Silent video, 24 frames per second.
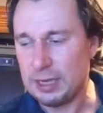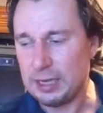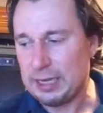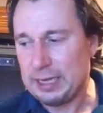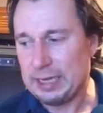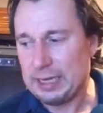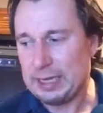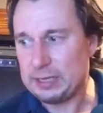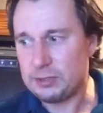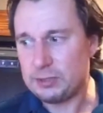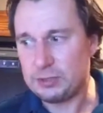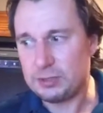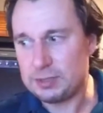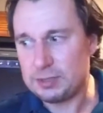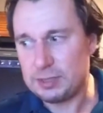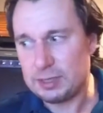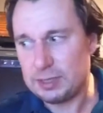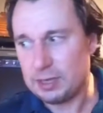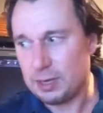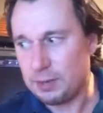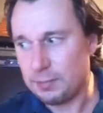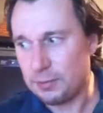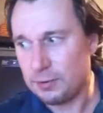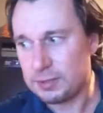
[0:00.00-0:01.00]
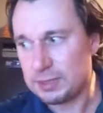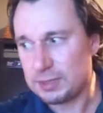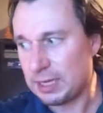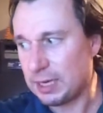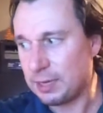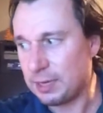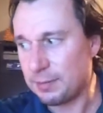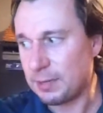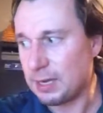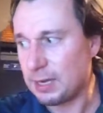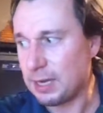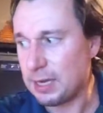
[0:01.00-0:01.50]
it's just a numbers
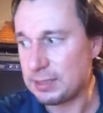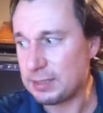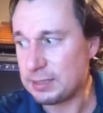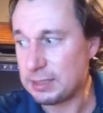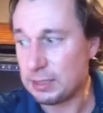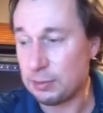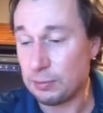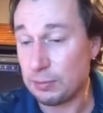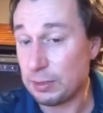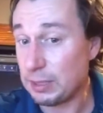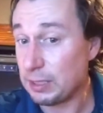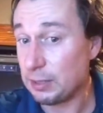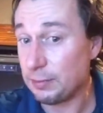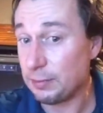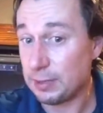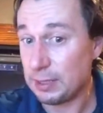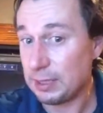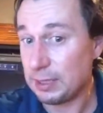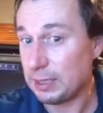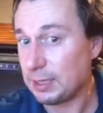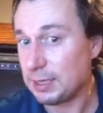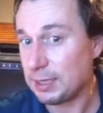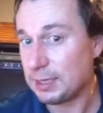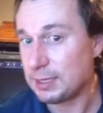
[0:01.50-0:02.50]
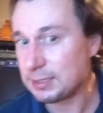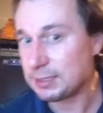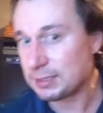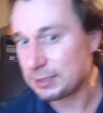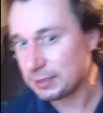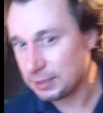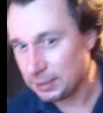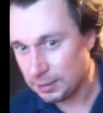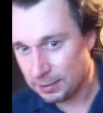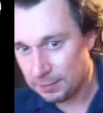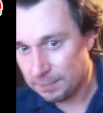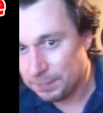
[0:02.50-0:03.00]
game, guys. It really, really is.
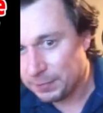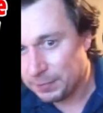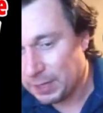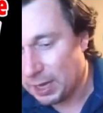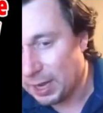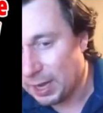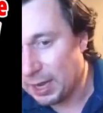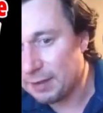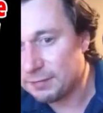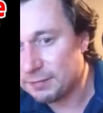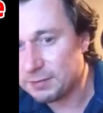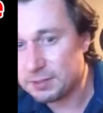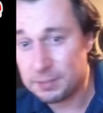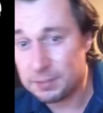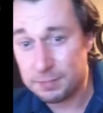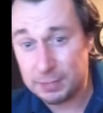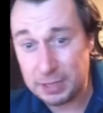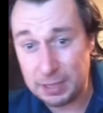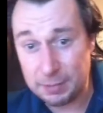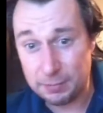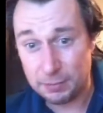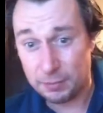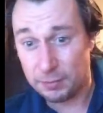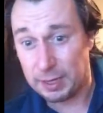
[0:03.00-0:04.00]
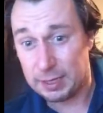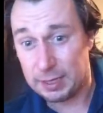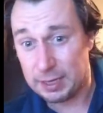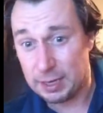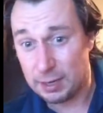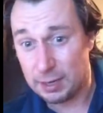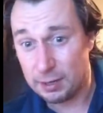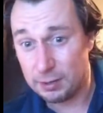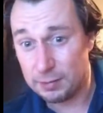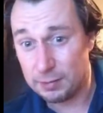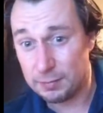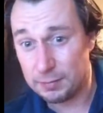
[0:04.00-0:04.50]
I have some people right now
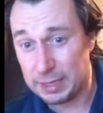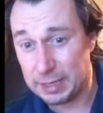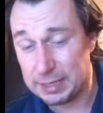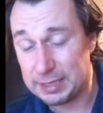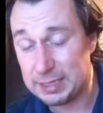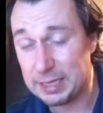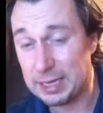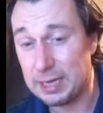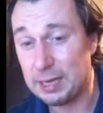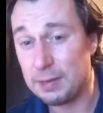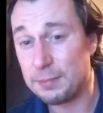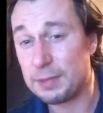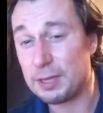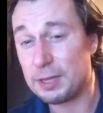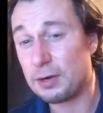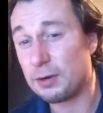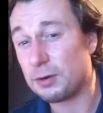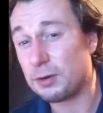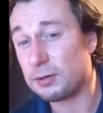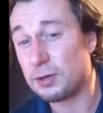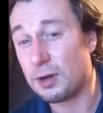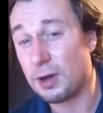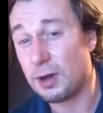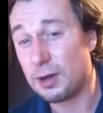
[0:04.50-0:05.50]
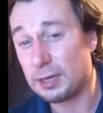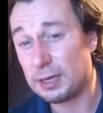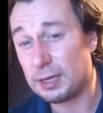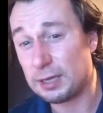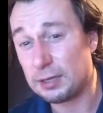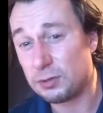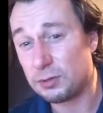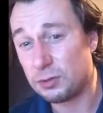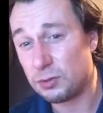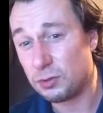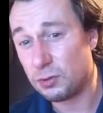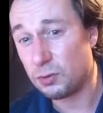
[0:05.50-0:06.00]
on my team that are talking
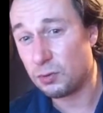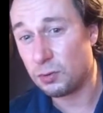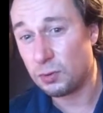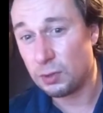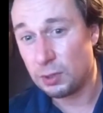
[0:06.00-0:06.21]
to